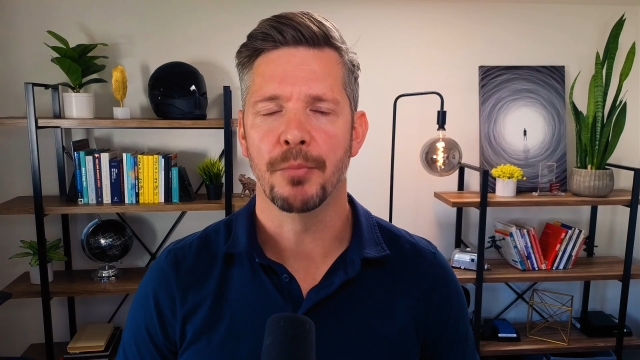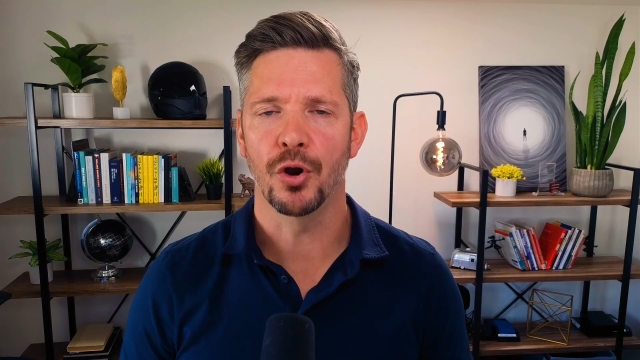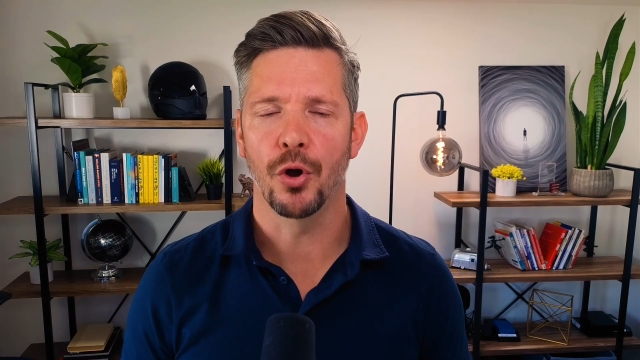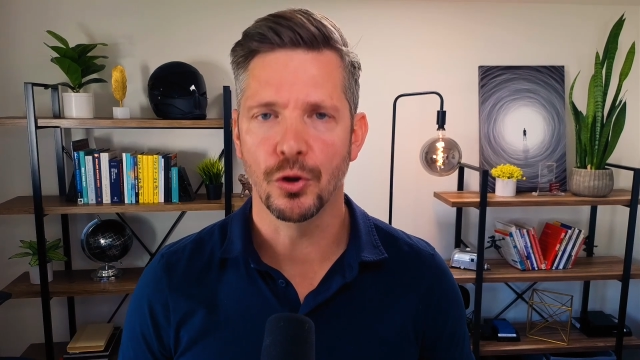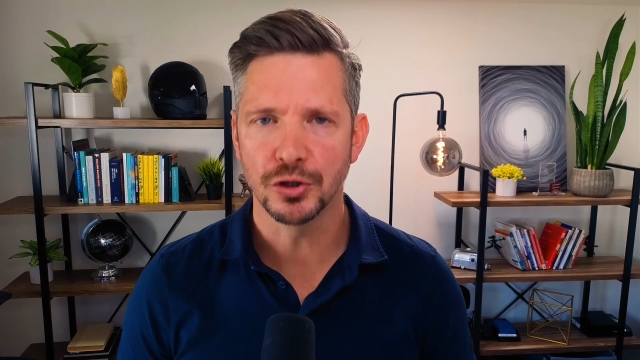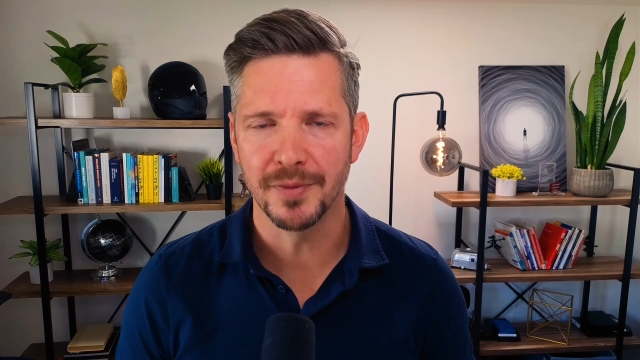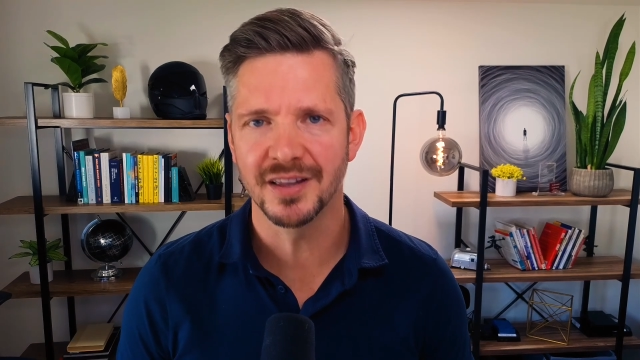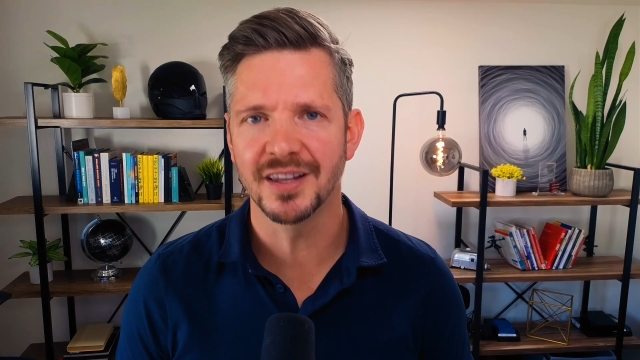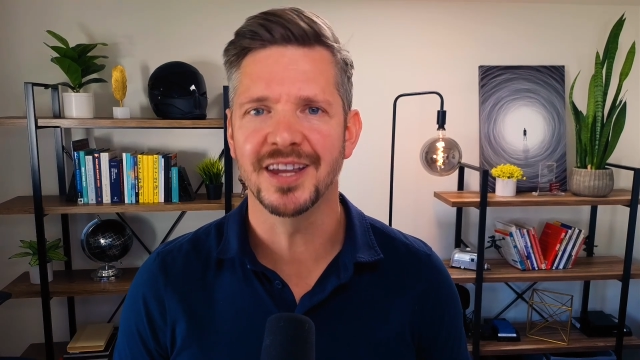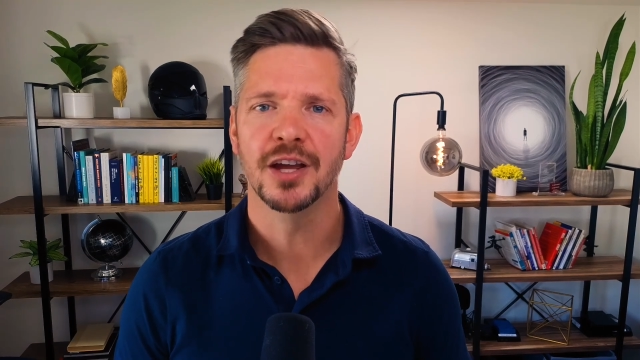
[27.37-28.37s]
But
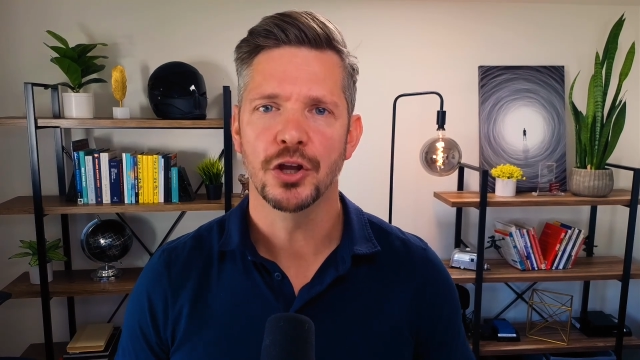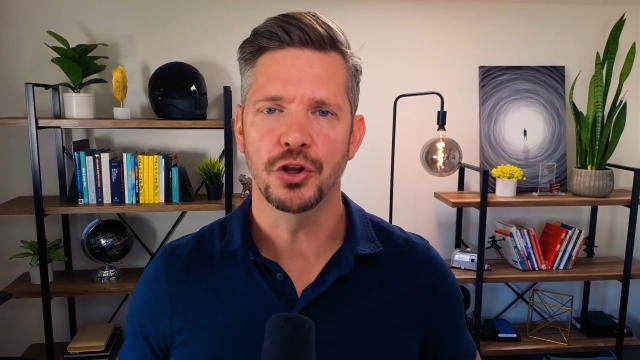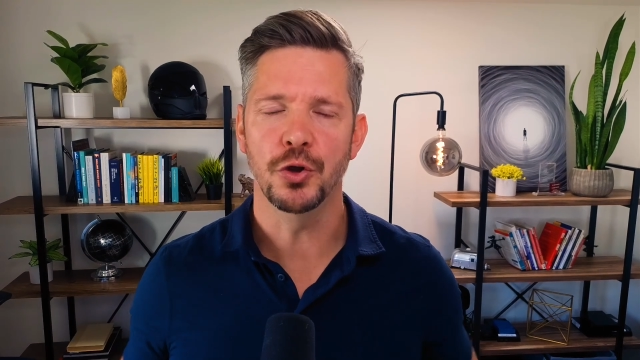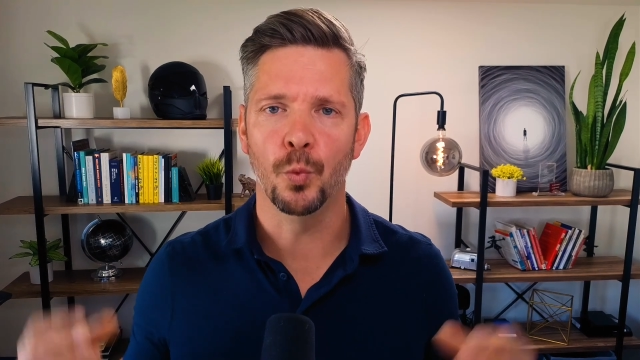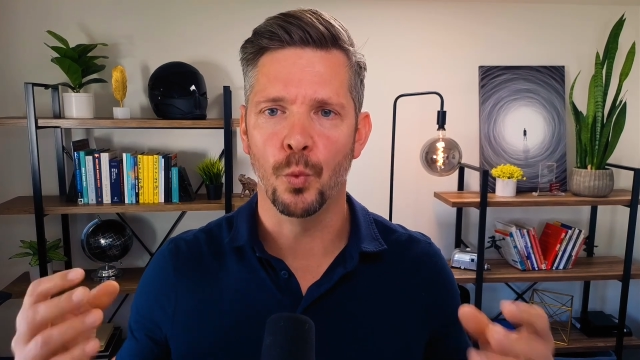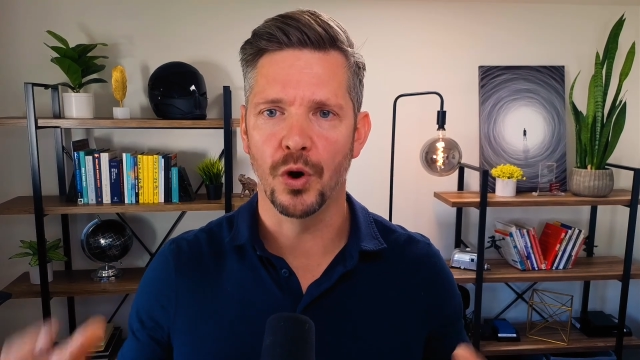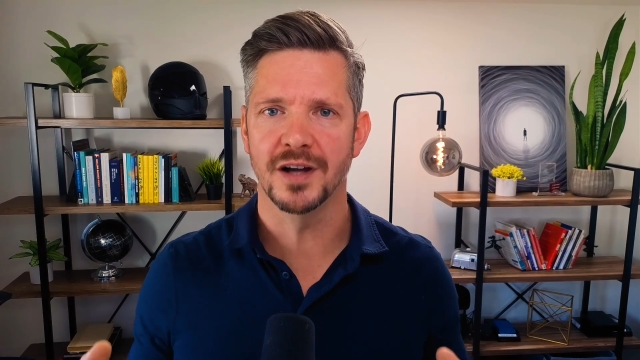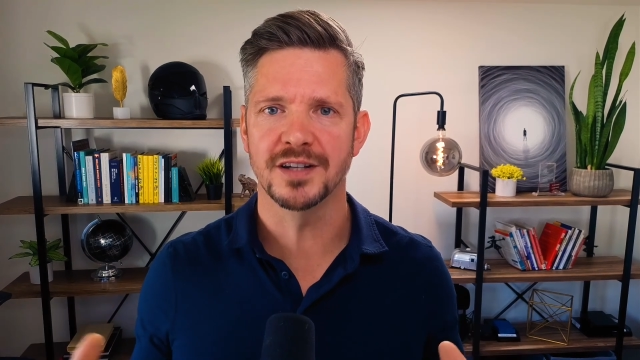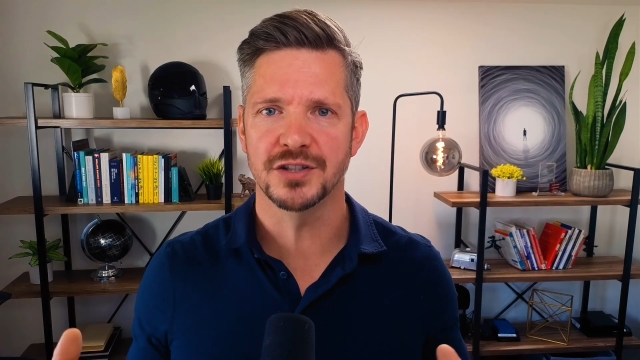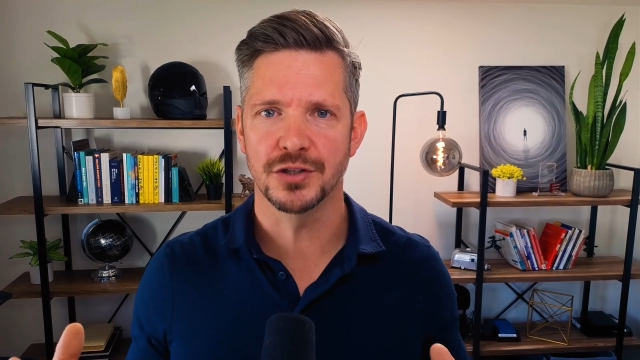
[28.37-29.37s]
ultimately, you
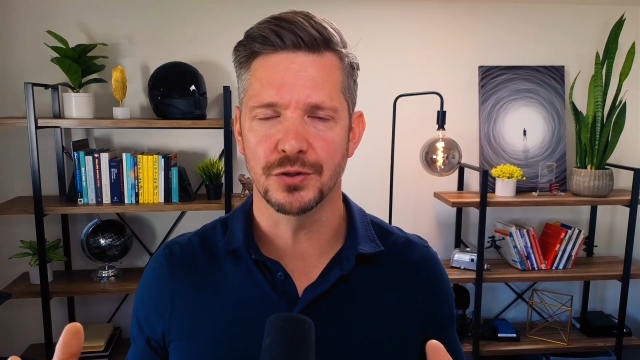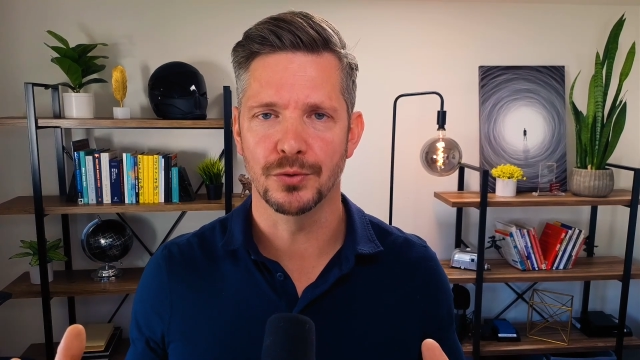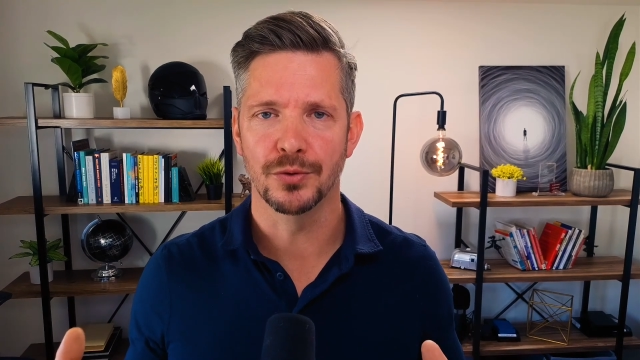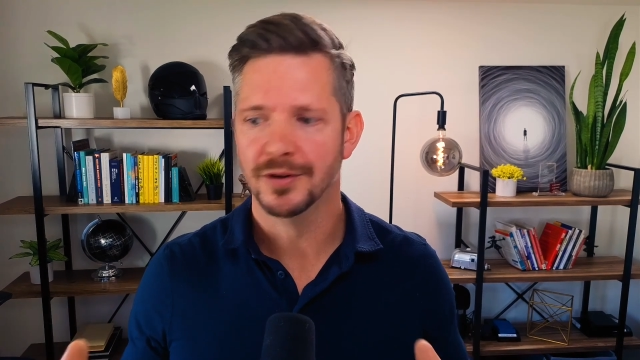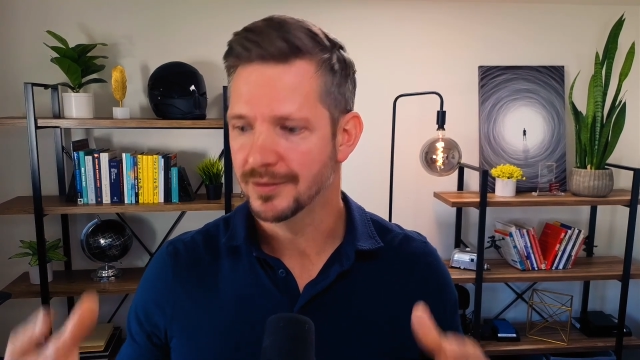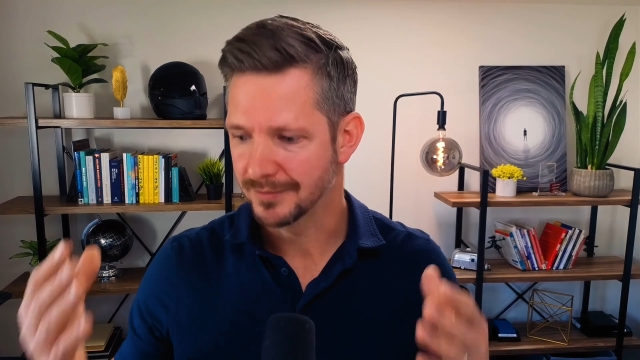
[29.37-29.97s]
want to